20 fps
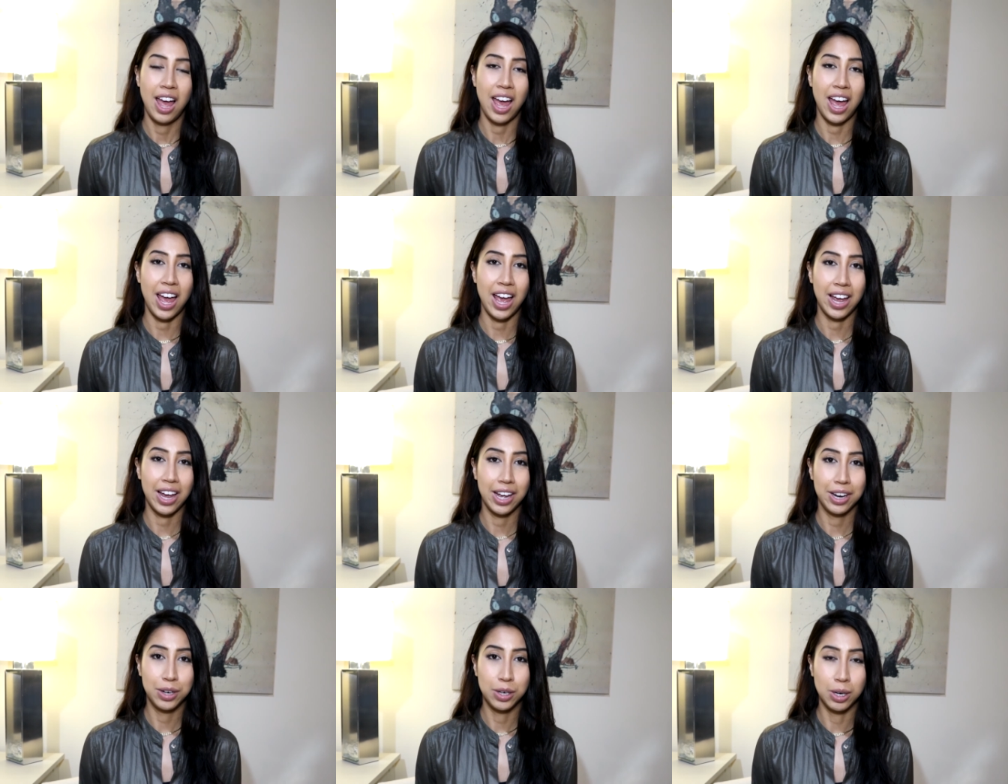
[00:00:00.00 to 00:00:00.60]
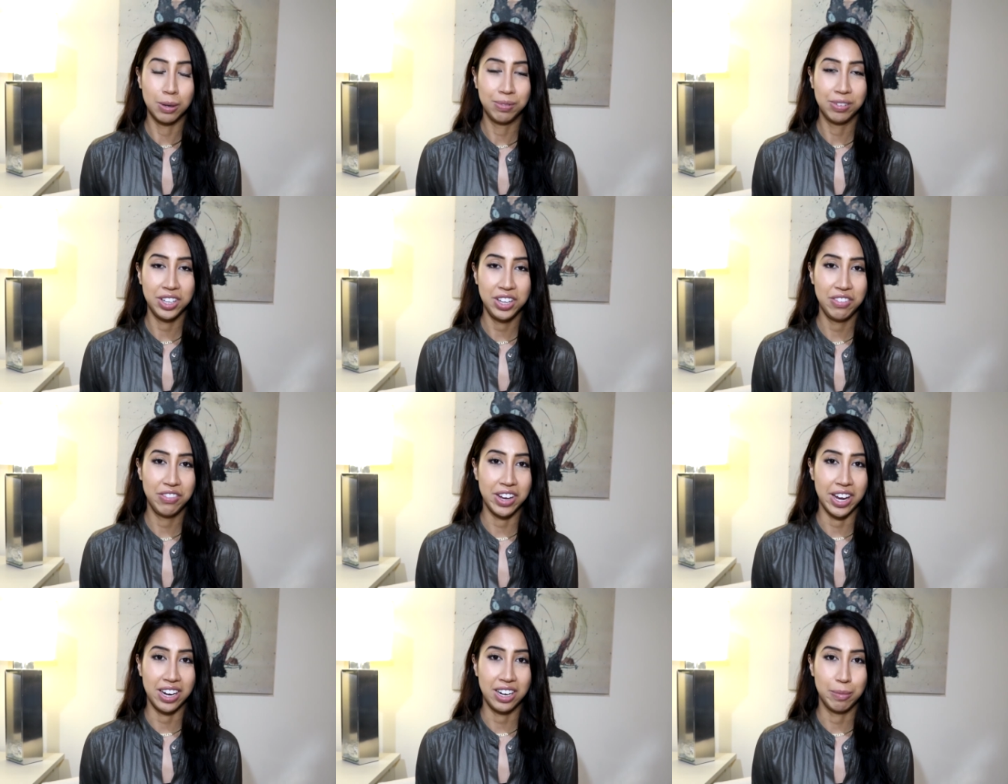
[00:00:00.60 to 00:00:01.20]
And hopefully
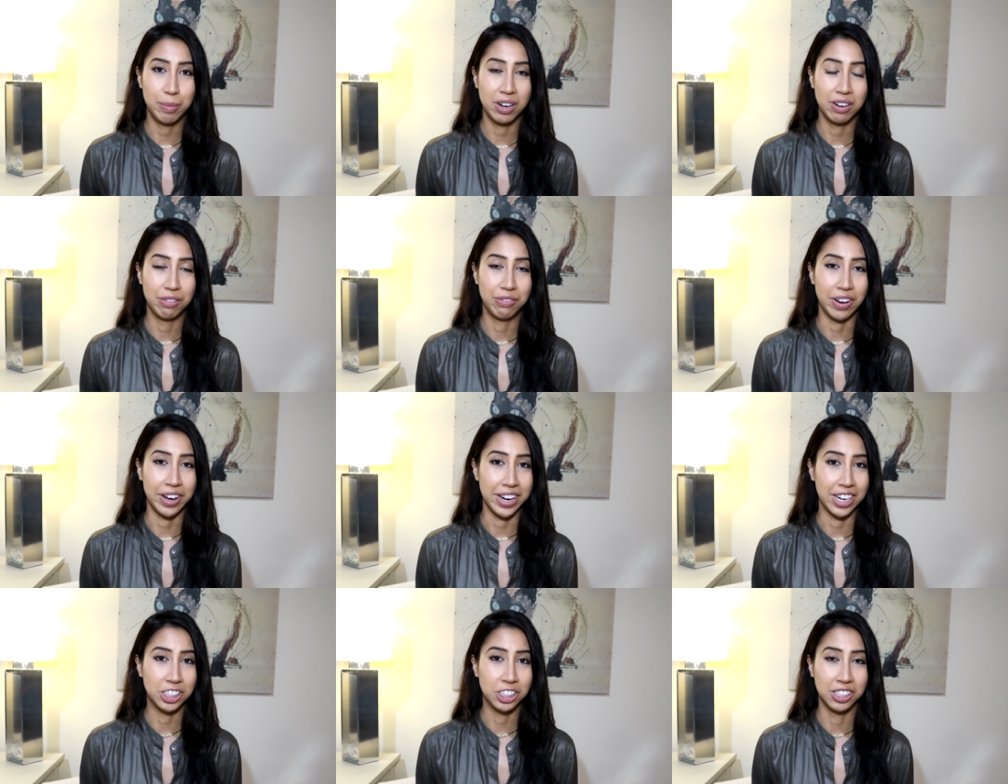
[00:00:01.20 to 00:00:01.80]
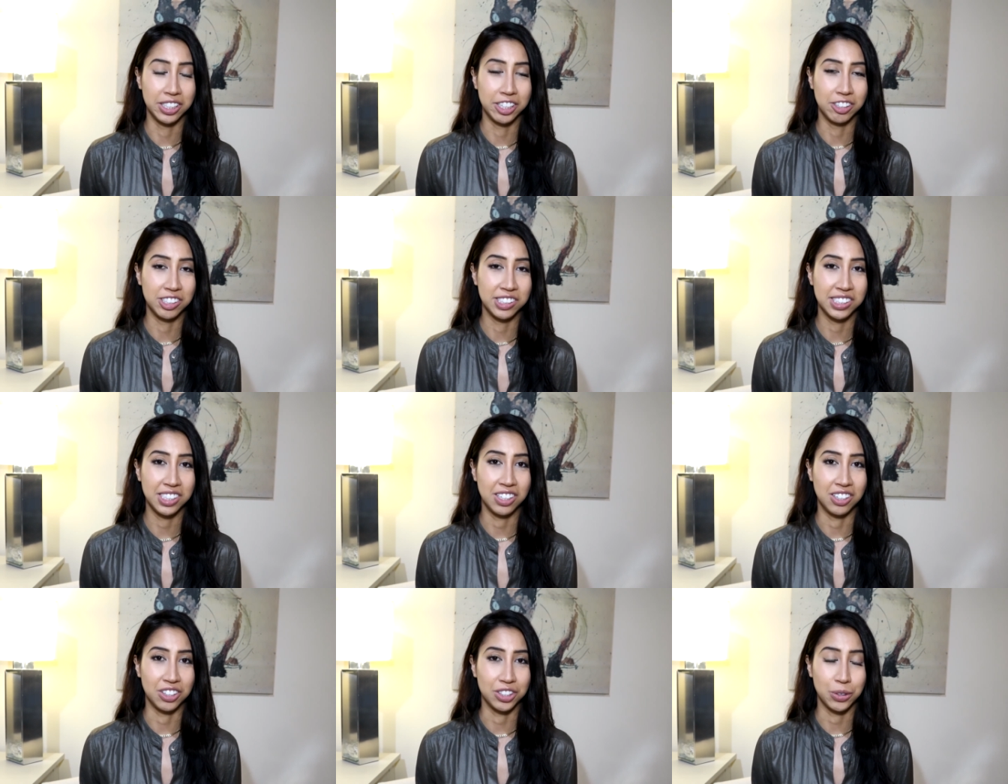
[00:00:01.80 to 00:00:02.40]
you've gained a bit of financial
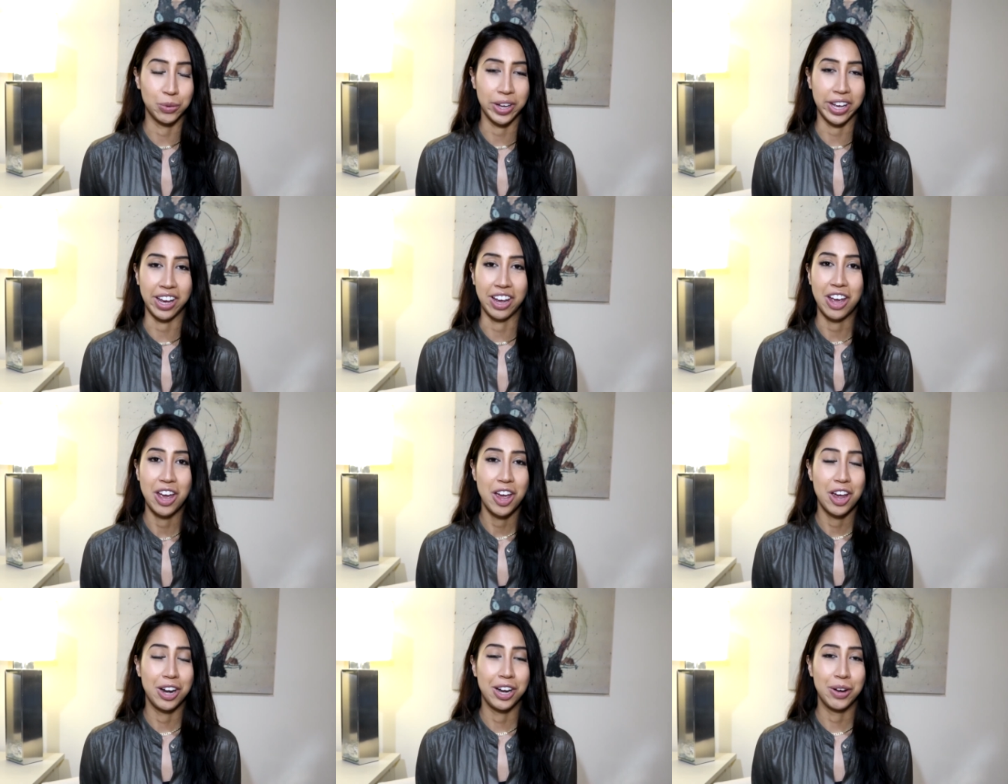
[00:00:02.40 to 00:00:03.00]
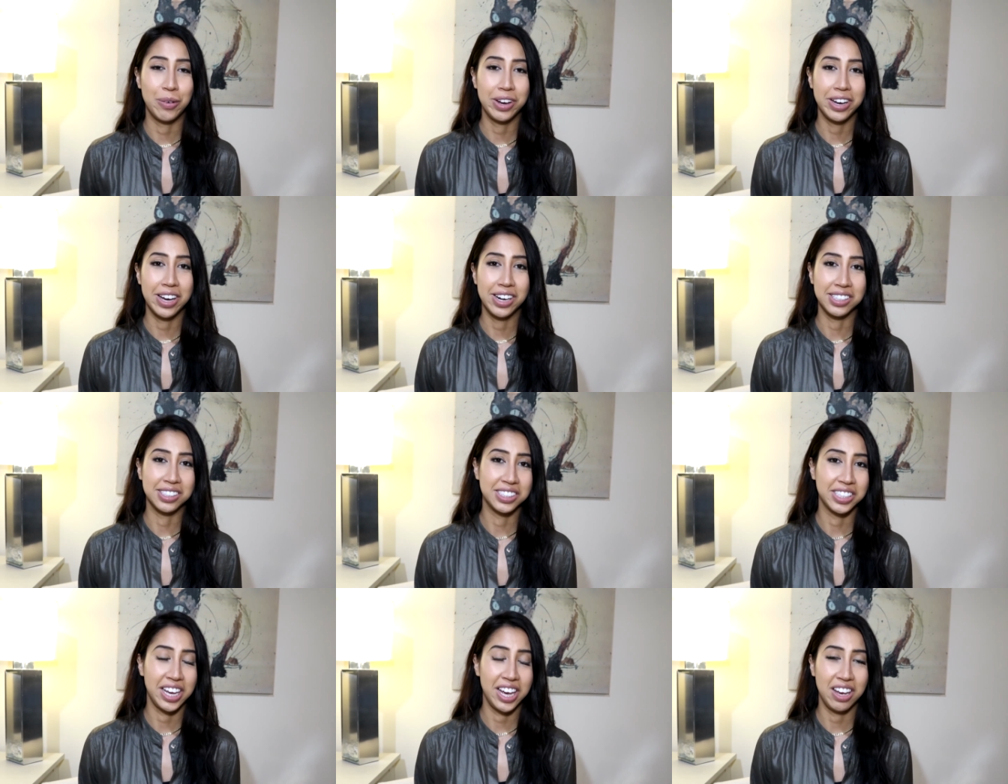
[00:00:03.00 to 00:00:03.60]
literacy along the way. Knowing how to
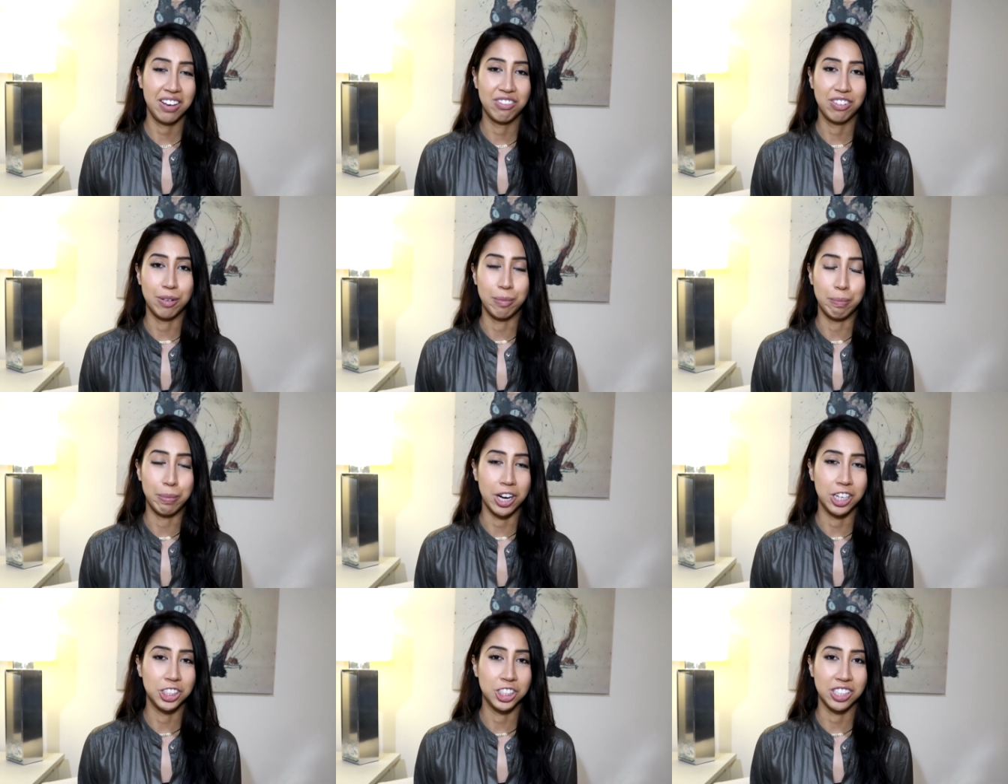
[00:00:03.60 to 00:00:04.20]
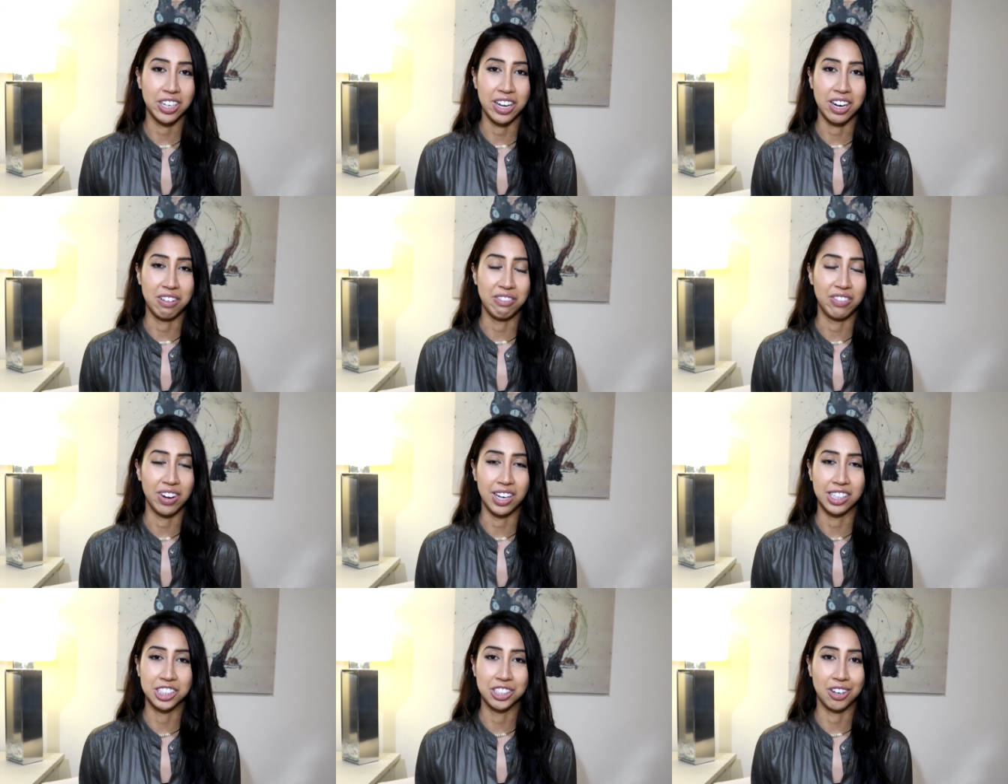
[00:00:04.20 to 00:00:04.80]
save, budget, and
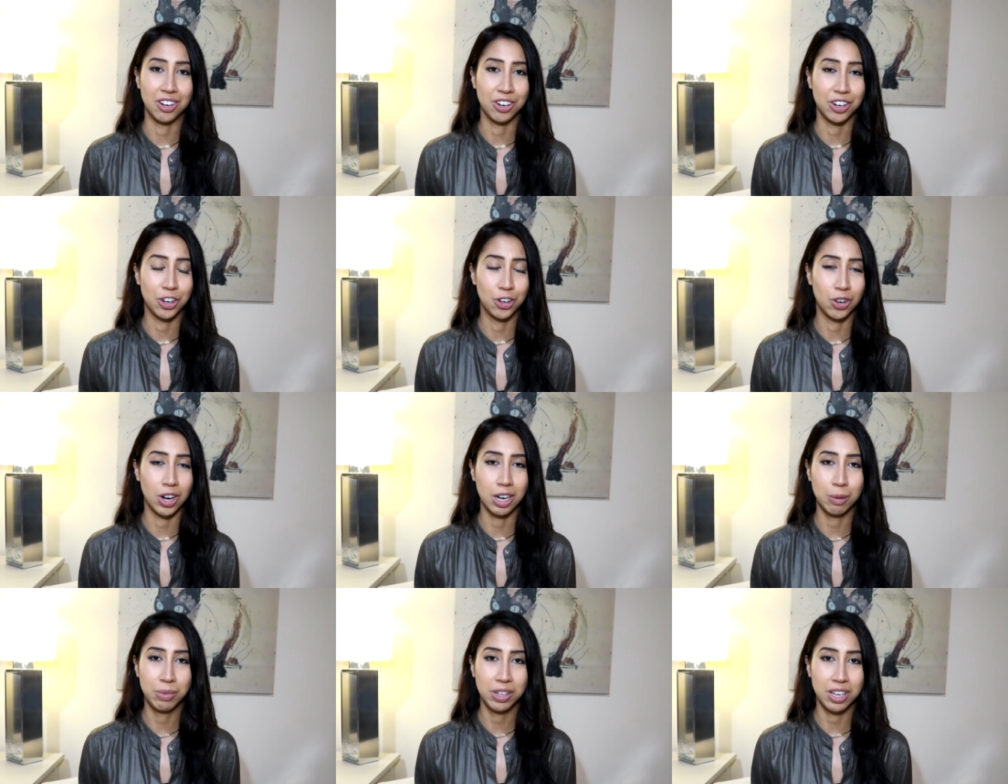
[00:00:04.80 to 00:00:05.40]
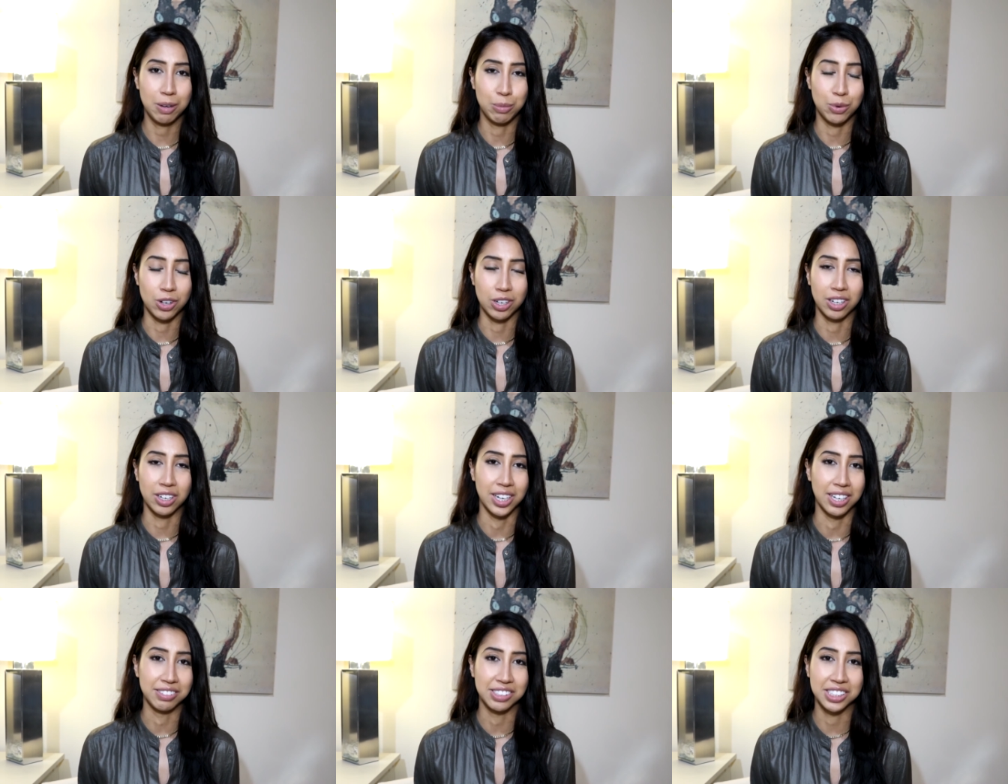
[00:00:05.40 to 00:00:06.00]
invest are incredibly
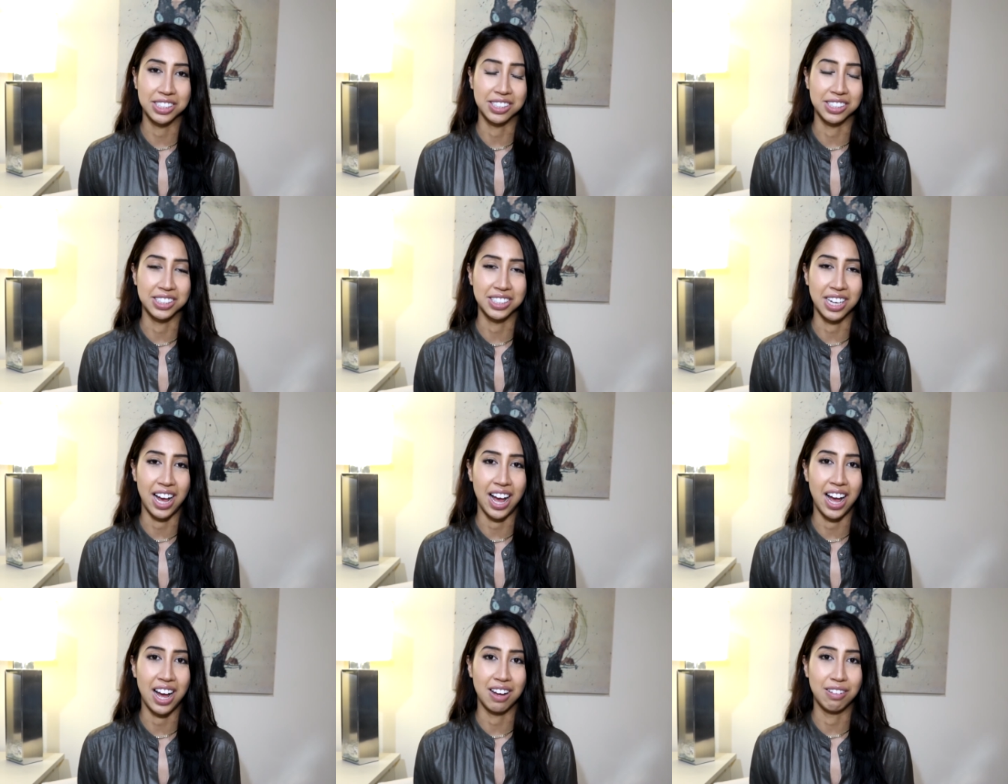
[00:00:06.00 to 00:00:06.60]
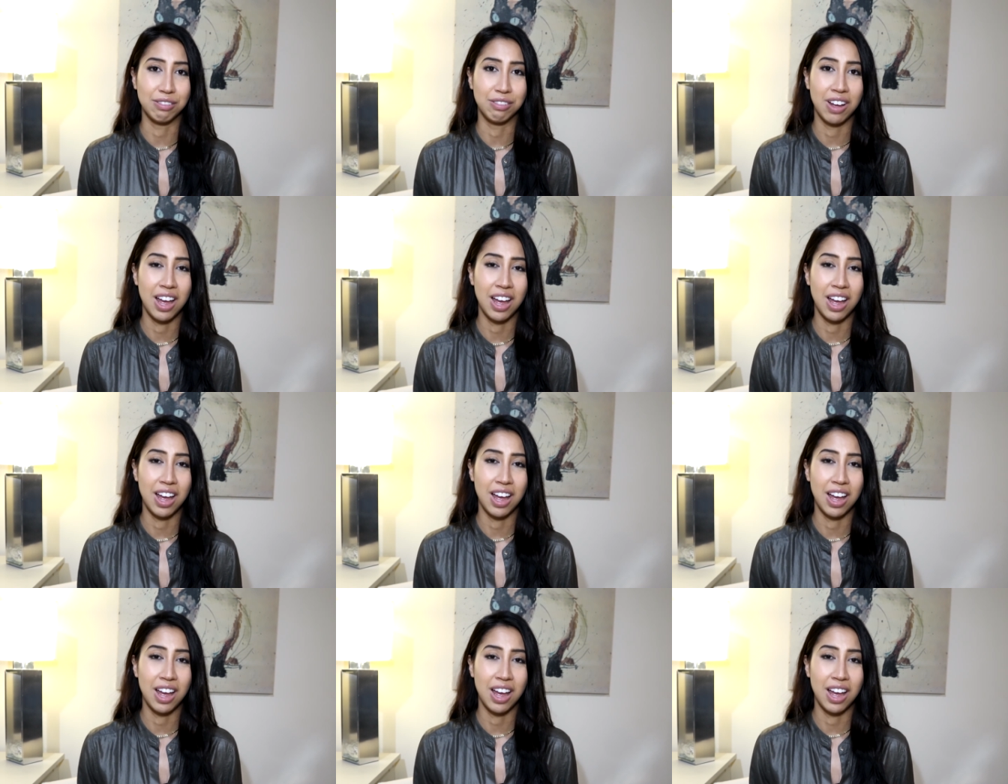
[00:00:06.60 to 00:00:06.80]
important life skills to have.